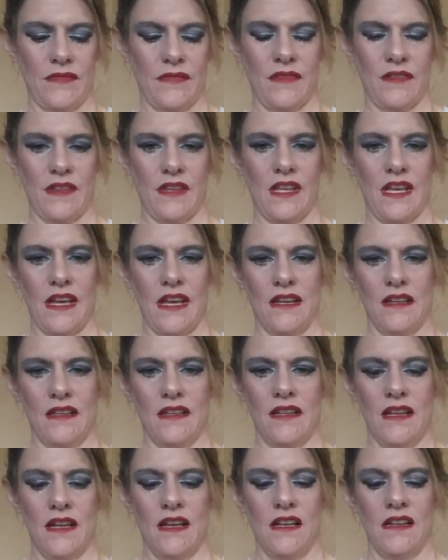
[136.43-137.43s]
Okay,
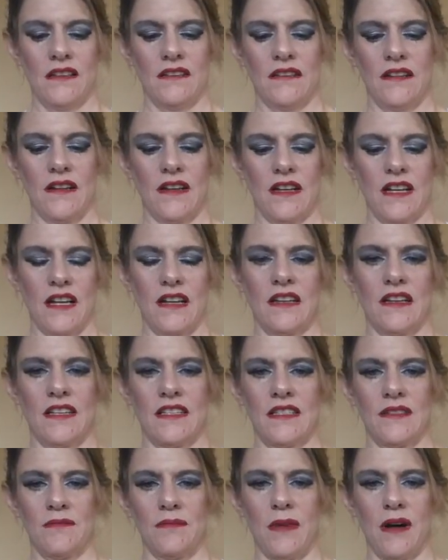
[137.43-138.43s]
so now I got a
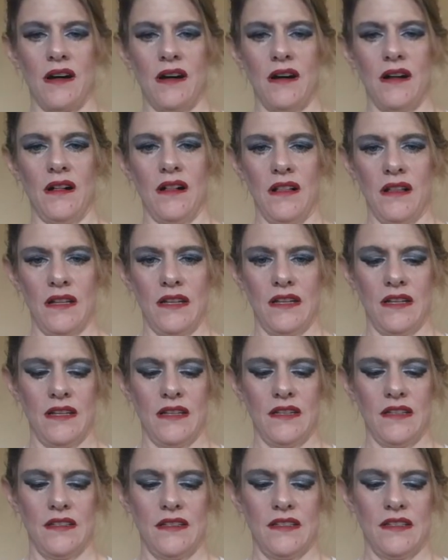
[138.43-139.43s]
nice ball.
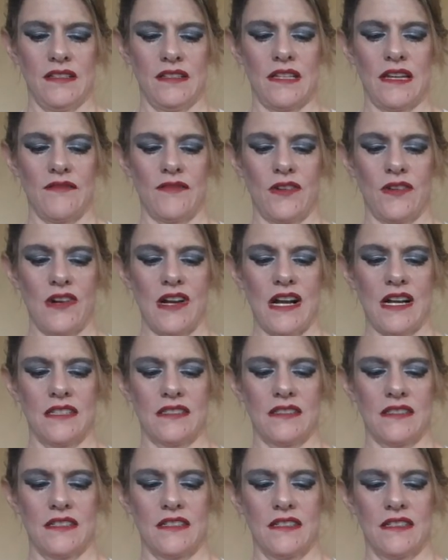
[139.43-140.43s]
It doesn't have
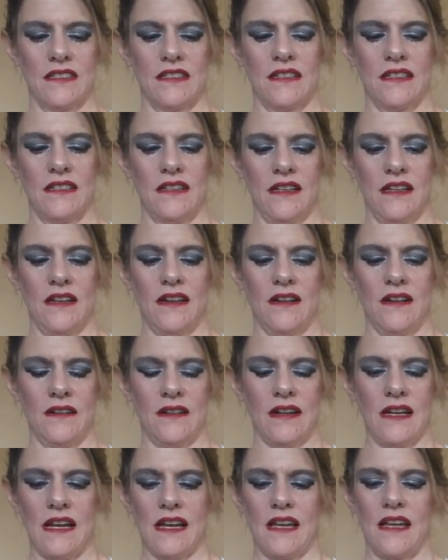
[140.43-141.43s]
cracks in it.
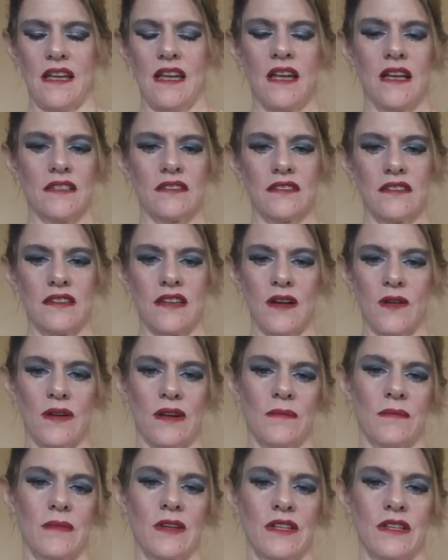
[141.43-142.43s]
Okay, so now what
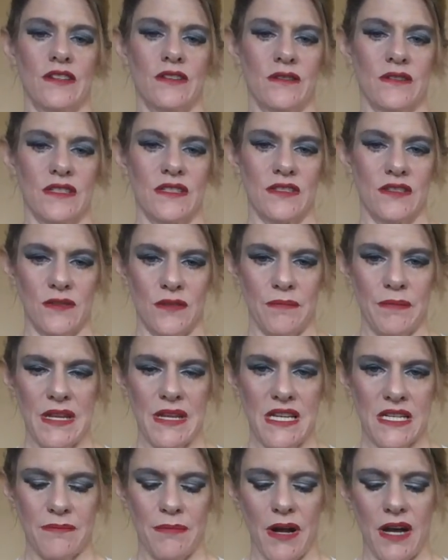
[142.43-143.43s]
I'm going to do is do a
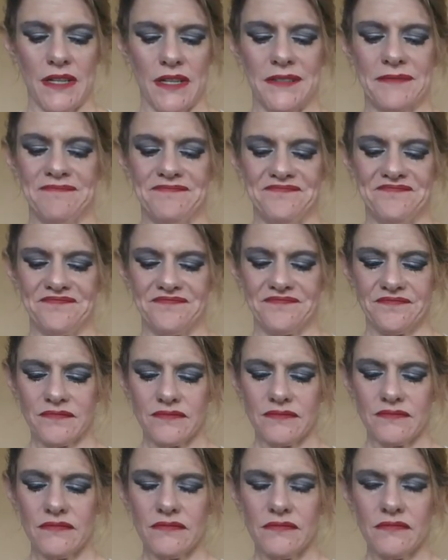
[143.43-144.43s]
pinch pot.
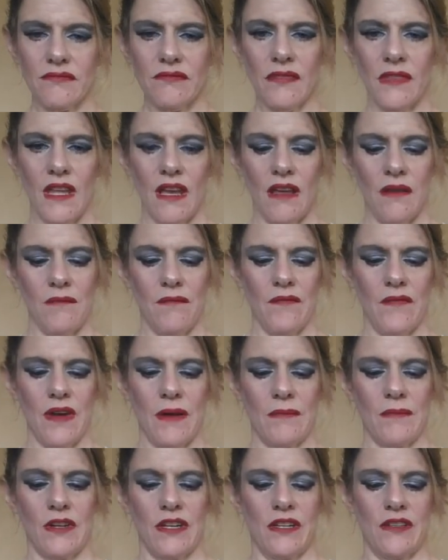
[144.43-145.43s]
I'm
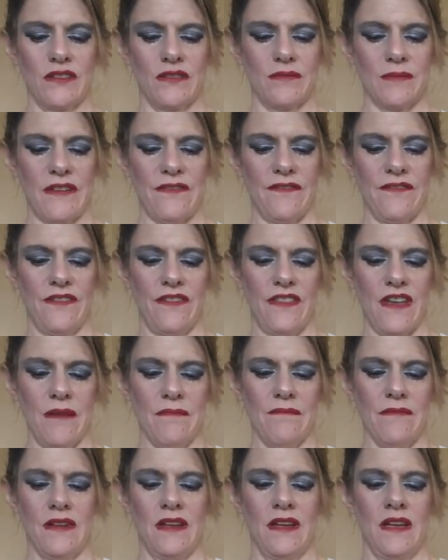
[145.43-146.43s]
going to use my
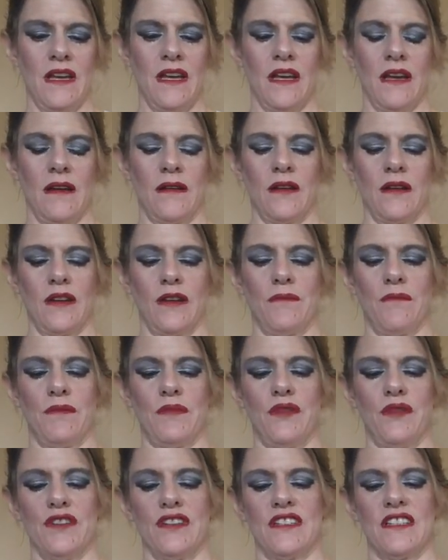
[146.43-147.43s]
thumb. I'm going to
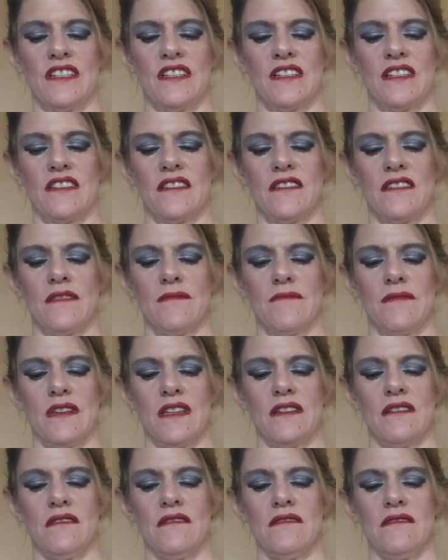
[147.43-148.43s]
push into the
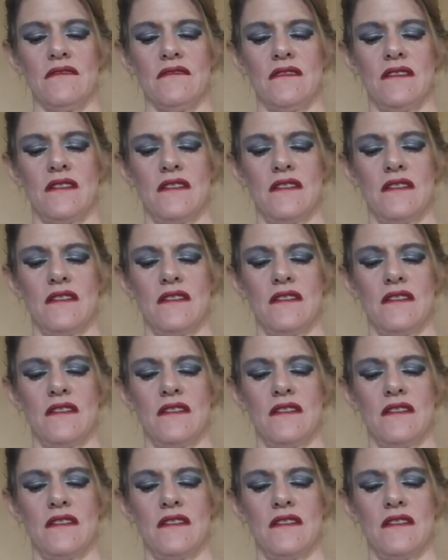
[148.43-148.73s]
middle,